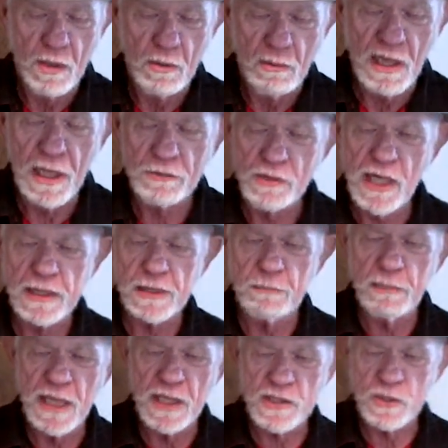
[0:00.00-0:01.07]
Well, I tracked him
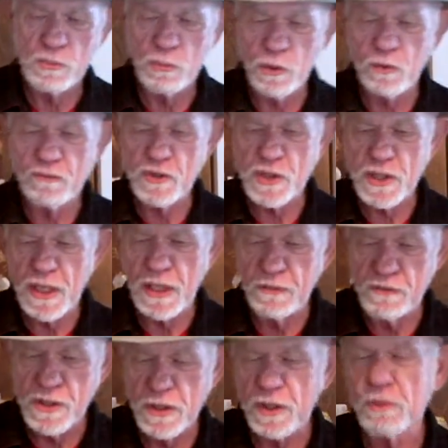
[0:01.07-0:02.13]
past the Wolvers
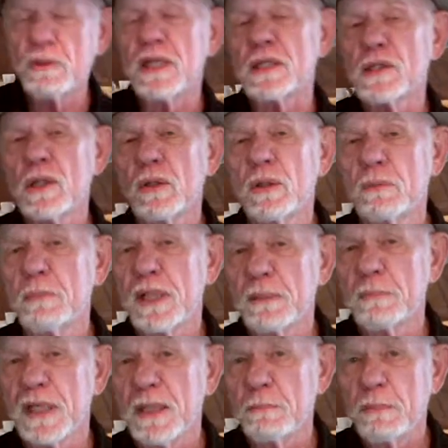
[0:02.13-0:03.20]
Caves and the creeks along a big
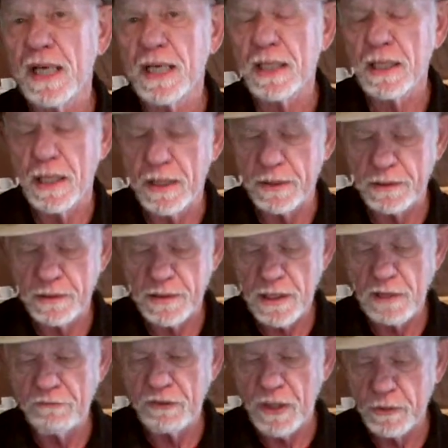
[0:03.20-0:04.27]
muddy badland till
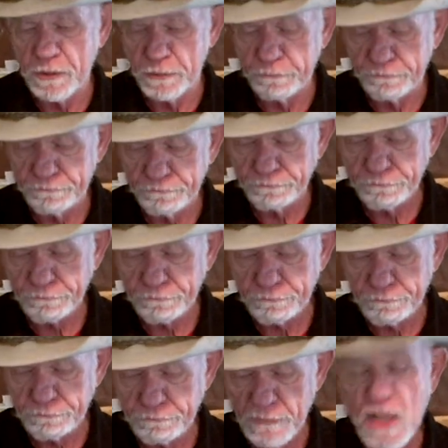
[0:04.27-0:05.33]
I found him.
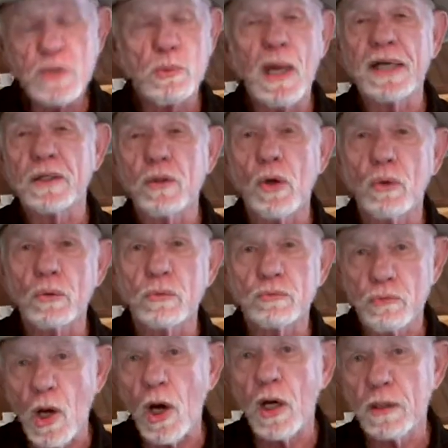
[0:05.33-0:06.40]
His white coat,
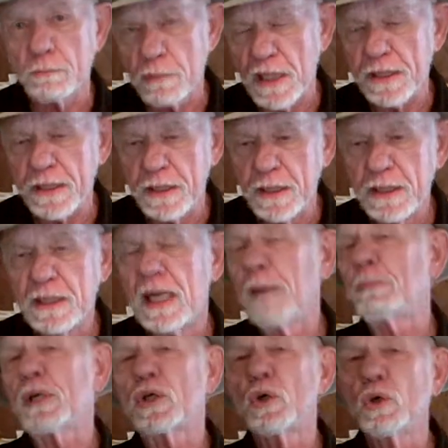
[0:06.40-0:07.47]
raw and bloody, up
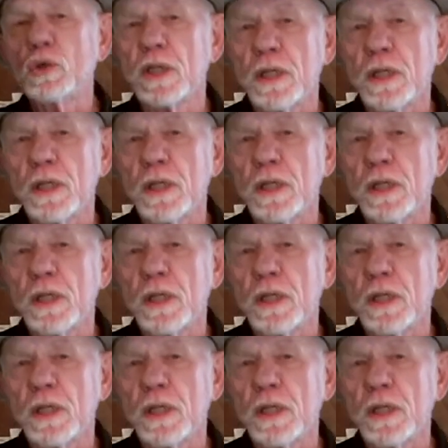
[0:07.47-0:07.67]
a coulee